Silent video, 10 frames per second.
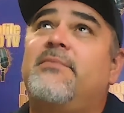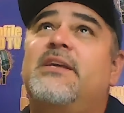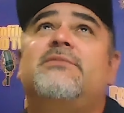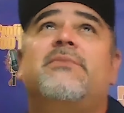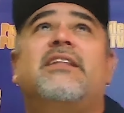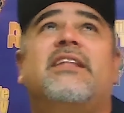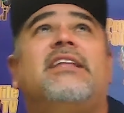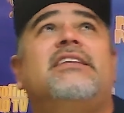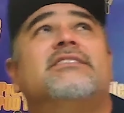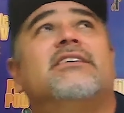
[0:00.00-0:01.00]
mid
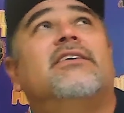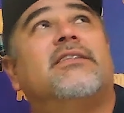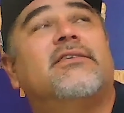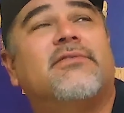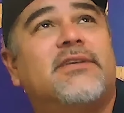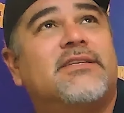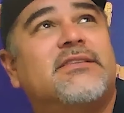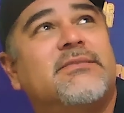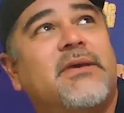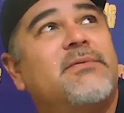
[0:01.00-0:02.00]
90s now. I think one of
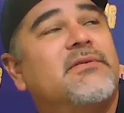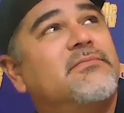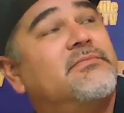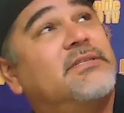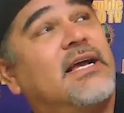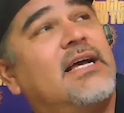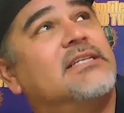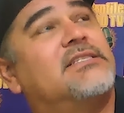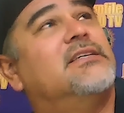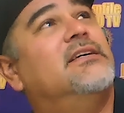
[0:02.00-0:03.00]
maybe
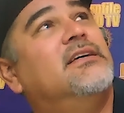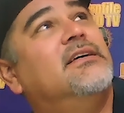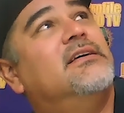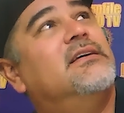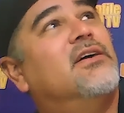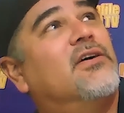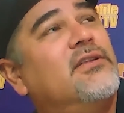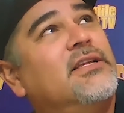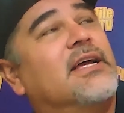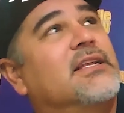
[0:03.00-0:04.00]
gosh,
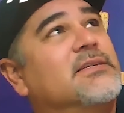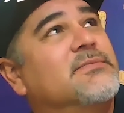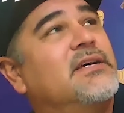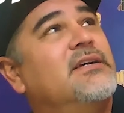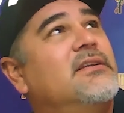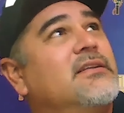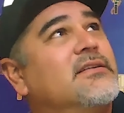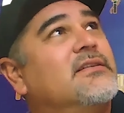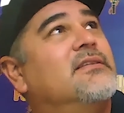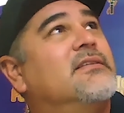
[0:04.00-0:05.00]
early 90s, man.
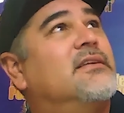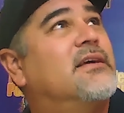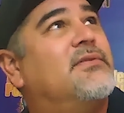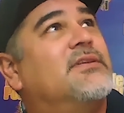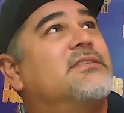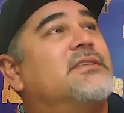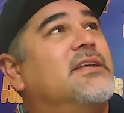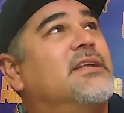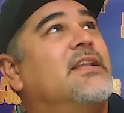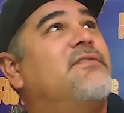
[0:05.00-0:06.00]
I want to
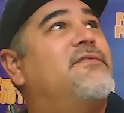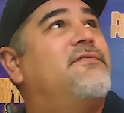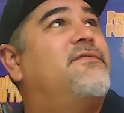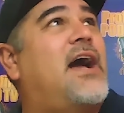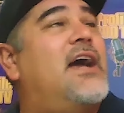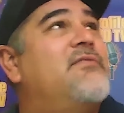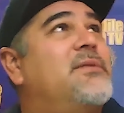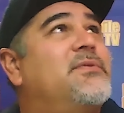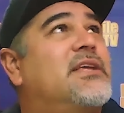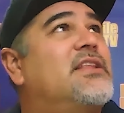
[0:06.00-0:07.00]
say 95,
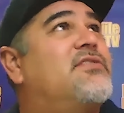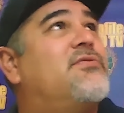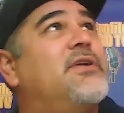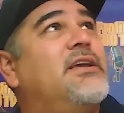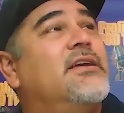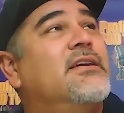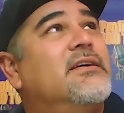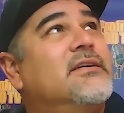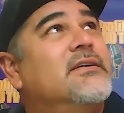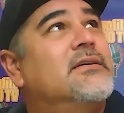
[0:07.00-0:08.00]
maybe 93.
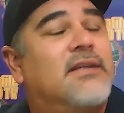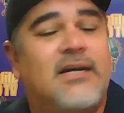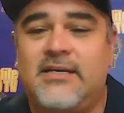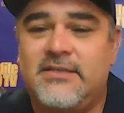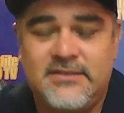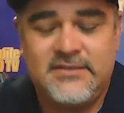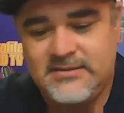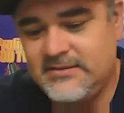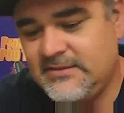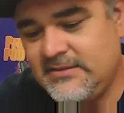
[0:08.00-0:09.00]
Gosh.
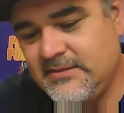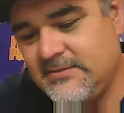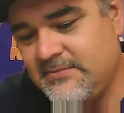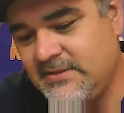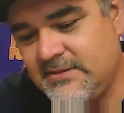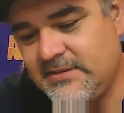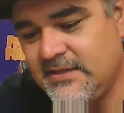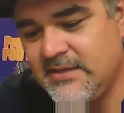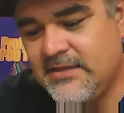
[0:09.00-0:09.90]
Yeah, man.